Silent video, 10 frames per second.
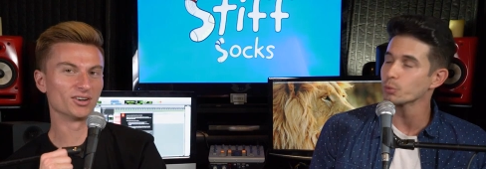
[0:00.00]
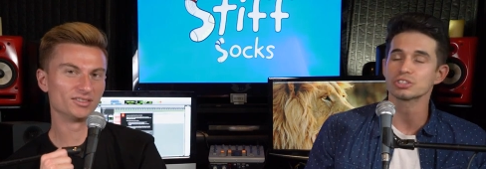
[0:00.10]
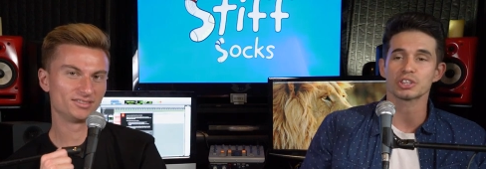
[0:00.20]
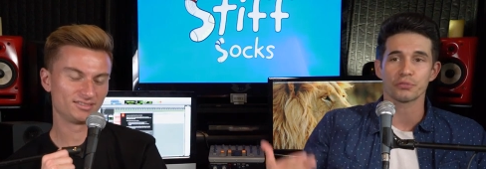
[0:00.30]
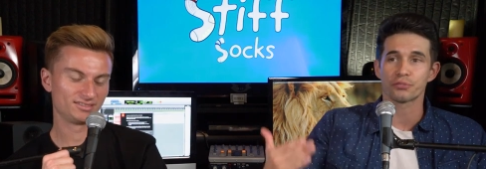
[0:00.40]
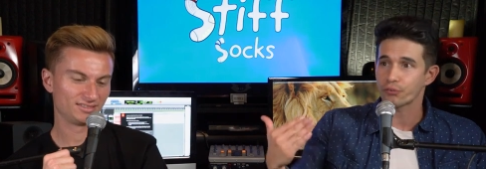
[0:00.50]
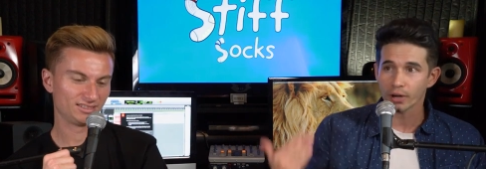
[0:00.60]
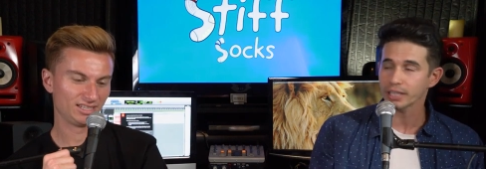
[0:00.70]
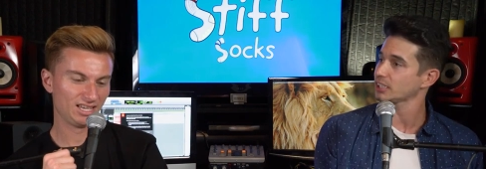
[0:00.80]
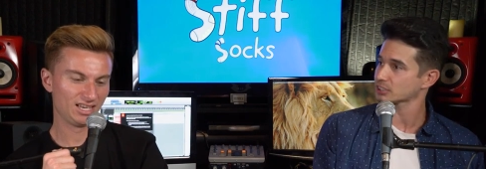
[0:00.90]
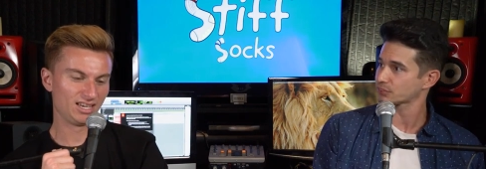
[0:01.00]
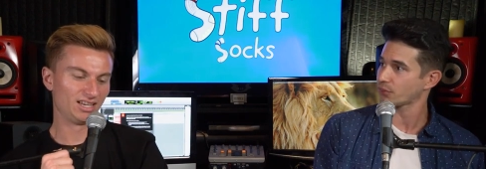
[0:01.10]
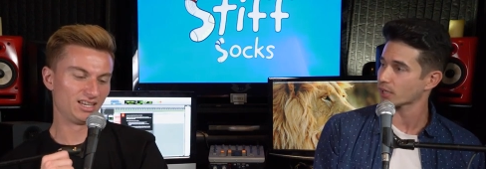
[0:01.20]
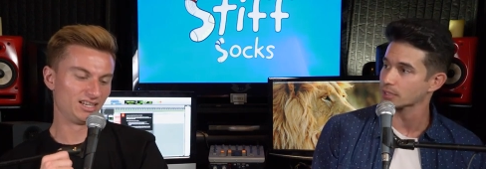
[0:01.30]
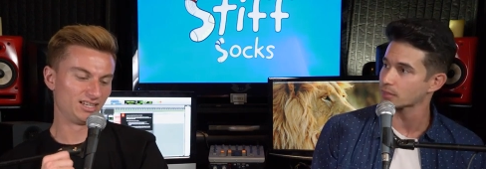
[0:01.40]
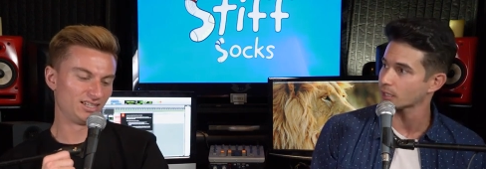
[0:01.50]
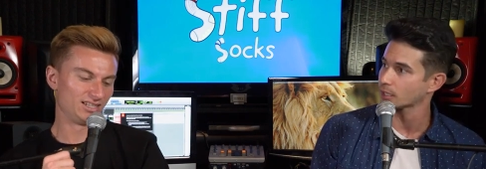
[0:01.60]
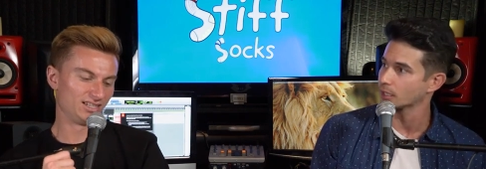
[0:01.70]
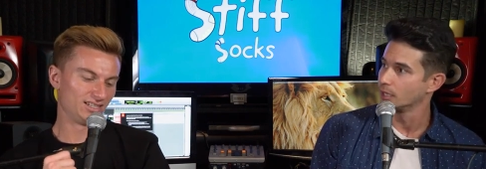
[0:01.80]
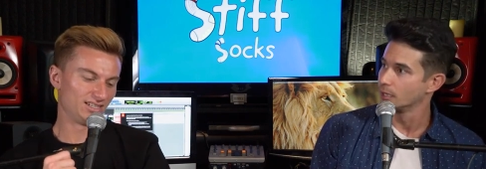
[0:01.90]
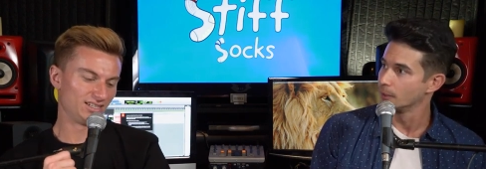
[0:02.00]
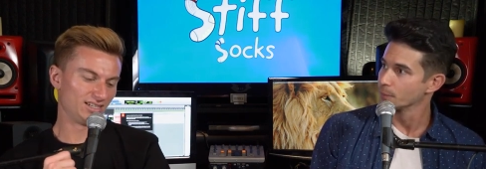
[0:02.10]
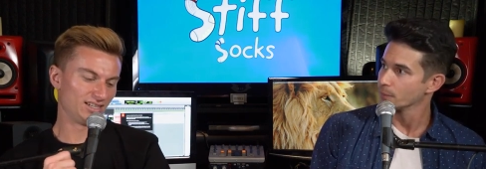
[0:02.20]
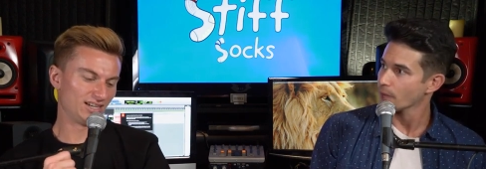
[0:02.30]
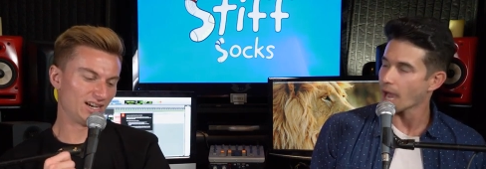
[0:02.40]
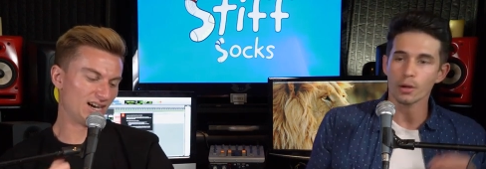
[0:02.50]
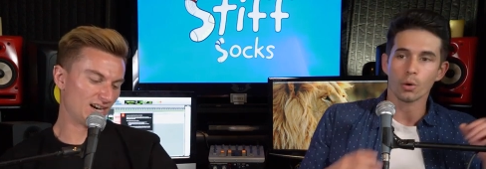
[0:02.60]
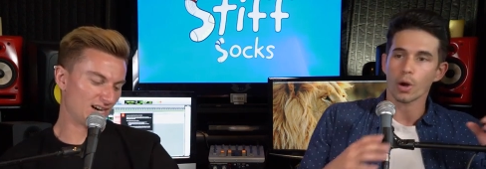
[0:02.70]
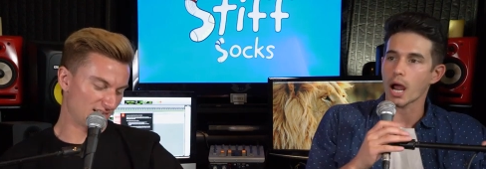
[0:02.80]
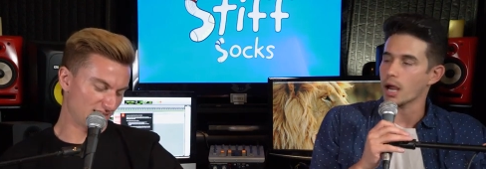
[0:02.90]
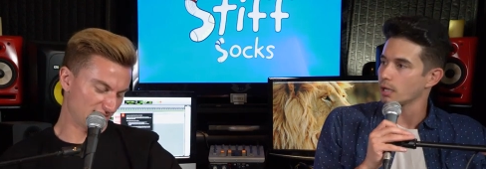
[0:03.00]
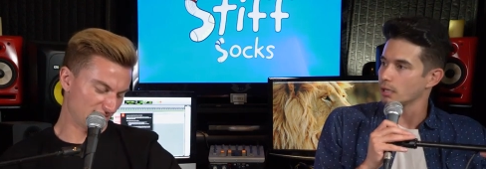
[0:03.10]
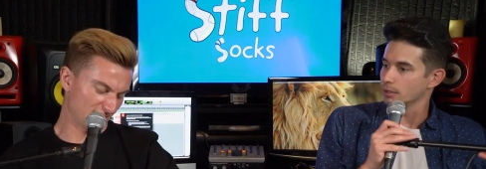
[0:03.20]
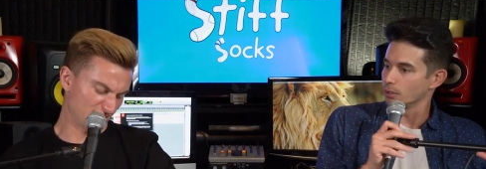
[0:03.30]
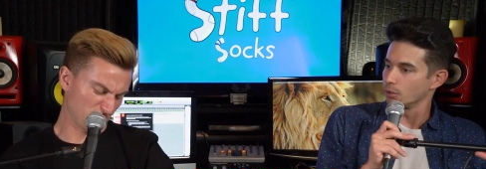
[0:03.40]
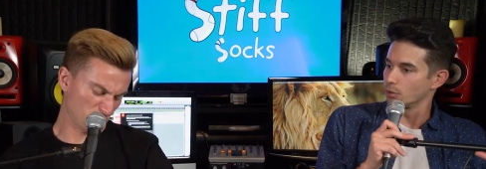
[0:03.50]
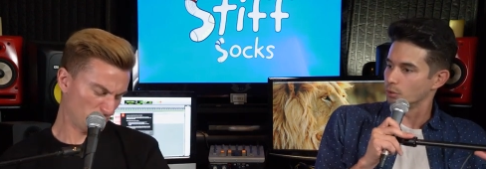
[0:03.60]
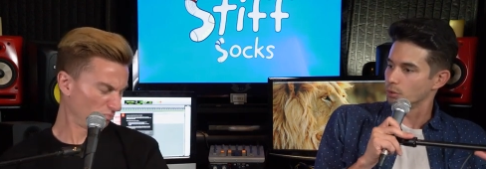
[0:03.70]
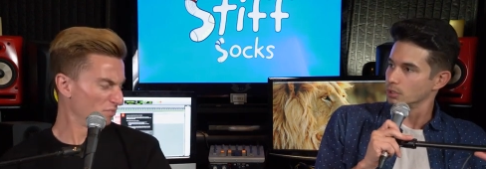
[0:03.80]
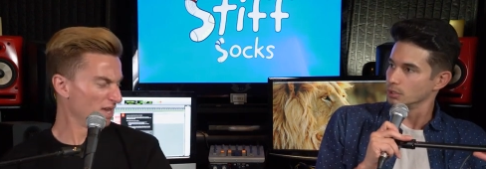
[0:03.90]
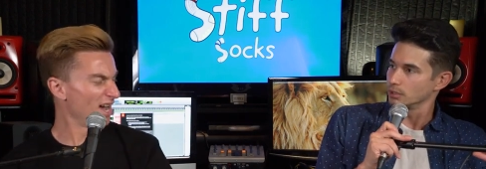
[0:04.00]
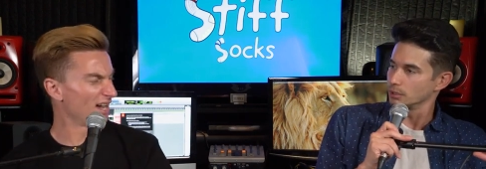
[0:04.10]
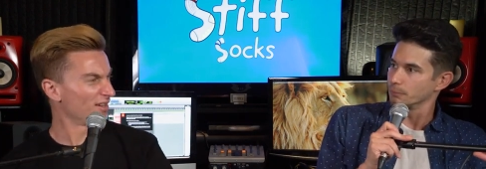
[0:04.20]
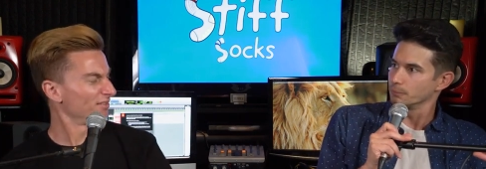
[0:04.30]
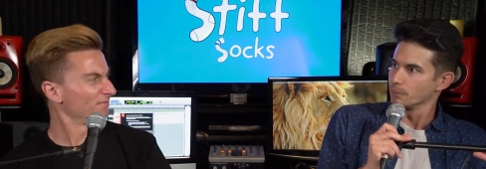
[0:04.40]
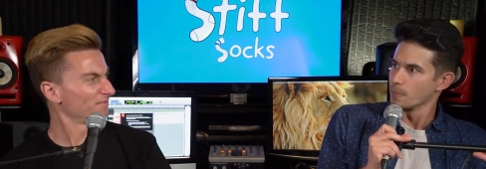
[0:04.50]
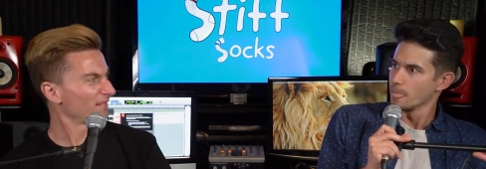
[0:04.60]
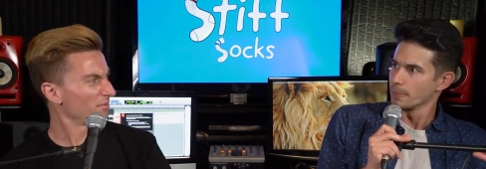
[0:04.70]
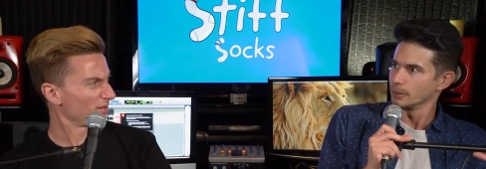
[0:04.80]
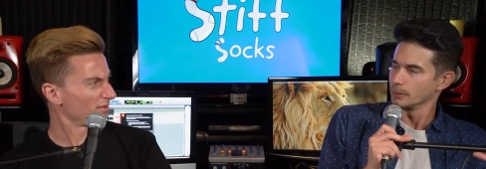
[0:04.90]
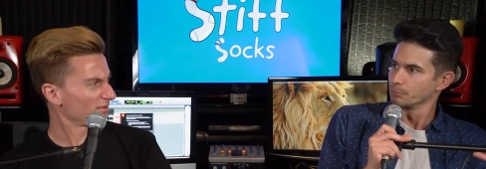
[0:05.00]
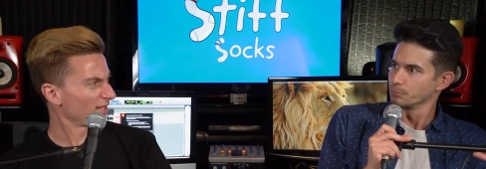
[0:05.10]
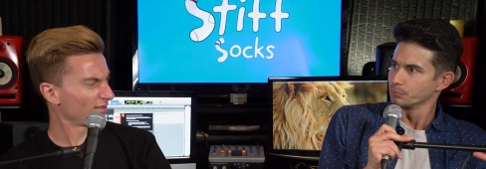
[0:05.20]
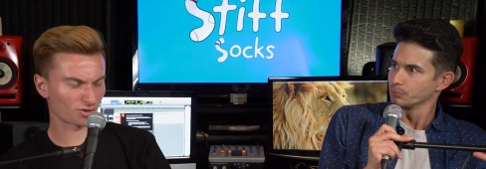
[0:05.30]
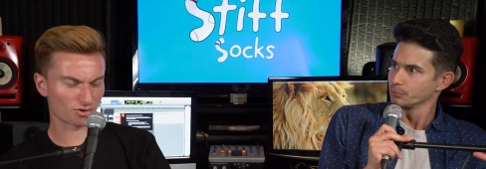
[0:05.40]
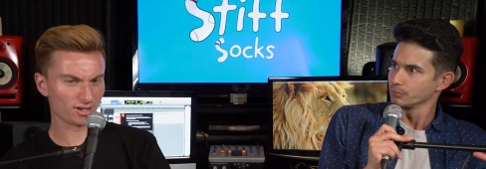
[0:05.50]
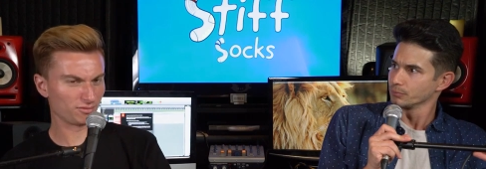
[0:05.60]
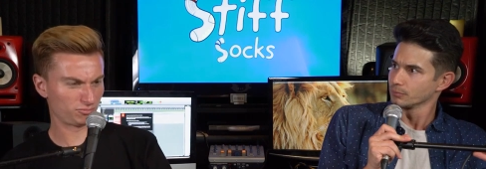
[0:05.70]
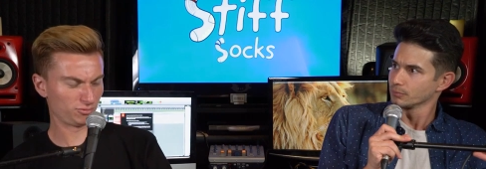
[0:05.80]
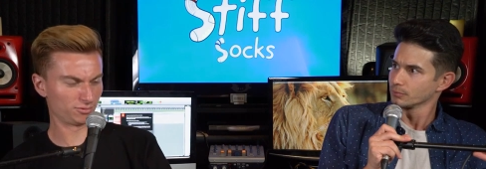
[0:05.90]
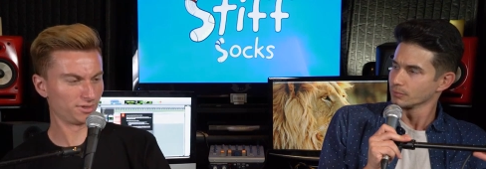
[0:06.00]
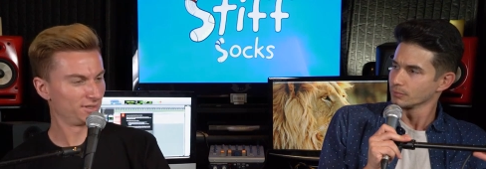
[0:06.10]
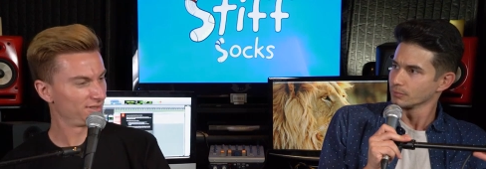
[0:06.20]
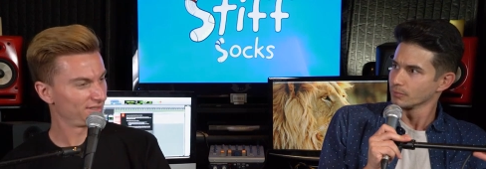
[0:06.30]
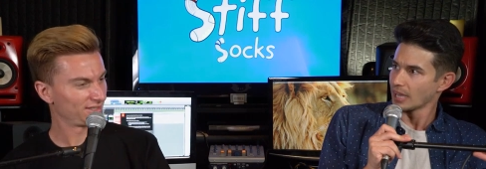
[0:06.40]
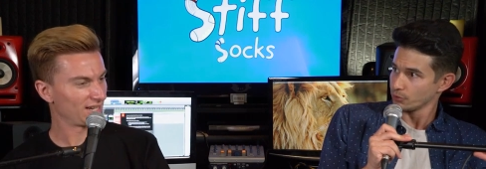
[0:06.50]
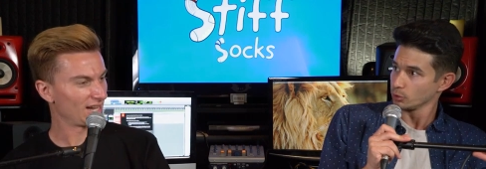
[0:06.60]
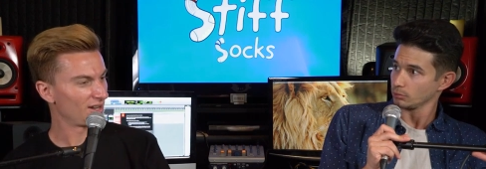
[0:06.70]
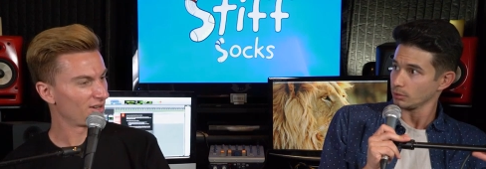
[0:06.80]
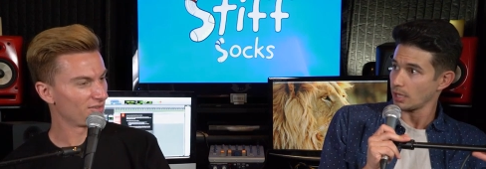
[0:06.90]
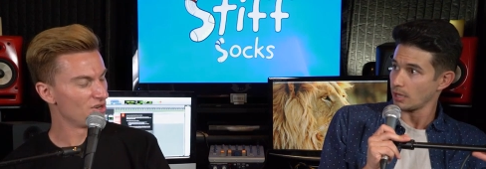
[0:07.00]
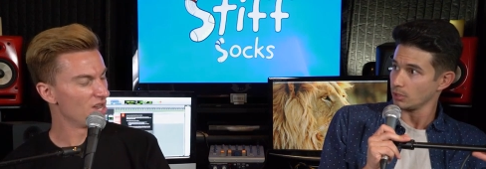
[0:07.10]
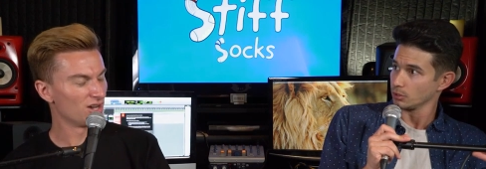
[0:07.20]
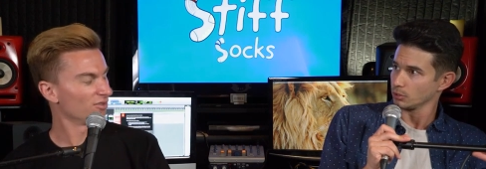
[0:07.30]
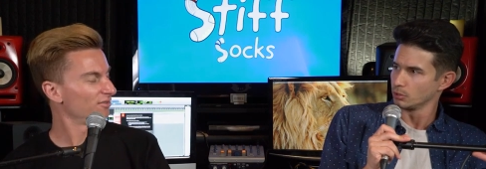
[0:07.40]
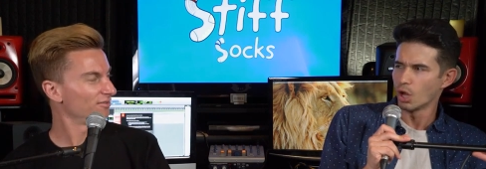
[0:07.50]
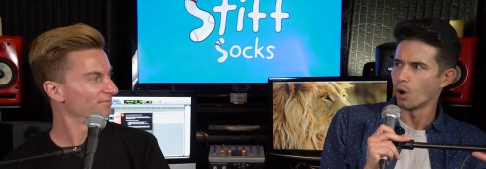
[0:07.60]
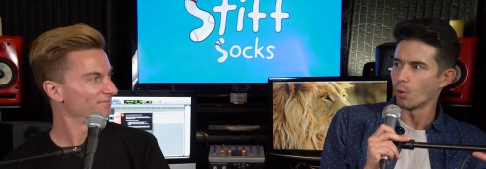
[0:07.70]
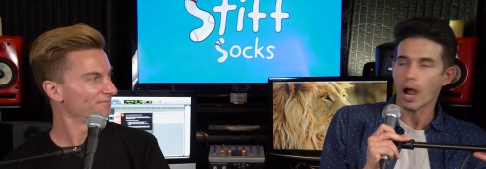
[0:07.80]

Speaker 1: was the funniest fucking thing.
Speaker 2: I
Speaker 1: don't...
Speaker 2: yeah. I mean, that's... Have you... No. No.